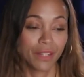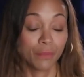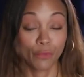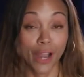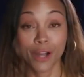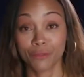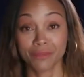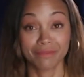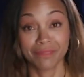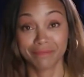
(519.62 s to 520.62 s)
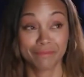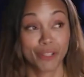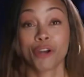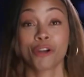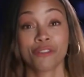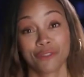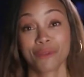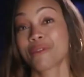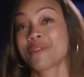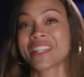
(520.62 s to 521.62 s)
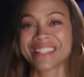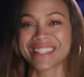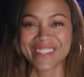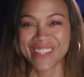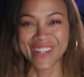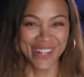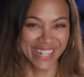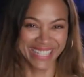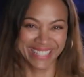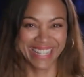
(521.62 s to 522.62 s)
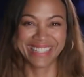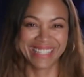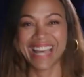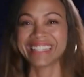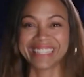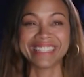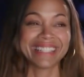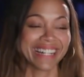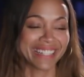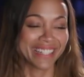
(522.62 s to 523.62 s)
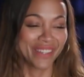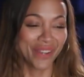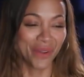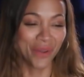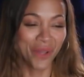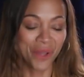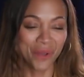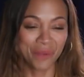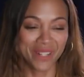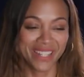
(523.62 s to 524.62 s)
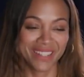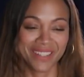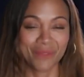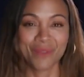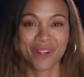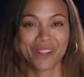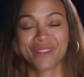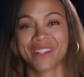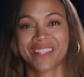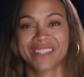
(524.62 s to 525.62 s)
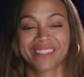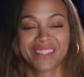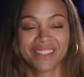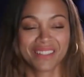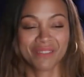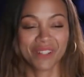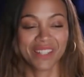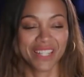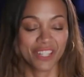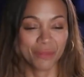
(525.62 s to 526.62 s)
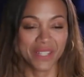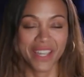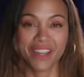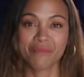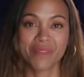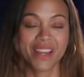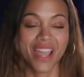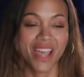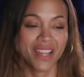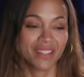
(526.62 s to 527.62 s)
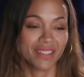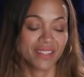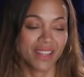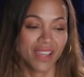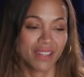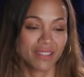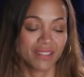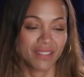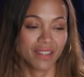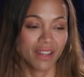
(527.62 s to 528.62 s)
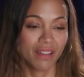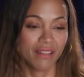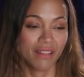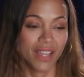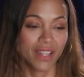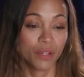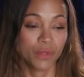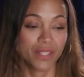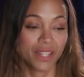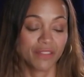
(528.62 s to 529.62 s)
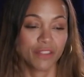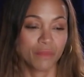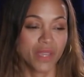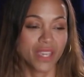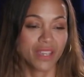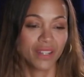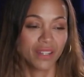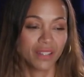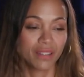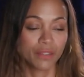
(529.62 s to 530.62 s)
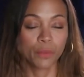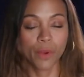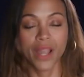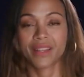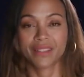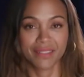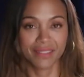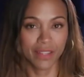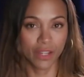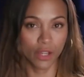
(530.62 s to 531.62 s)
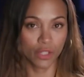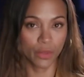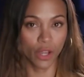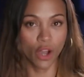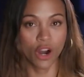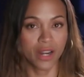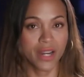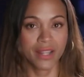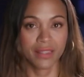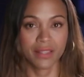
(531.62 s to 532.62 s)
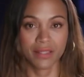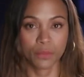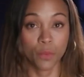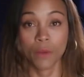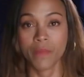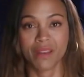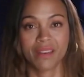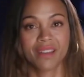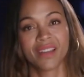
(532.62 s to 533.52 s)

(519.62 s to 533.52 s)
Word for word: a brown girl from Queens, New York, that's Latina, you know, would get to work with someone like James Cameron, and and uh, and he was giving me the right, you know, to incarnate this woman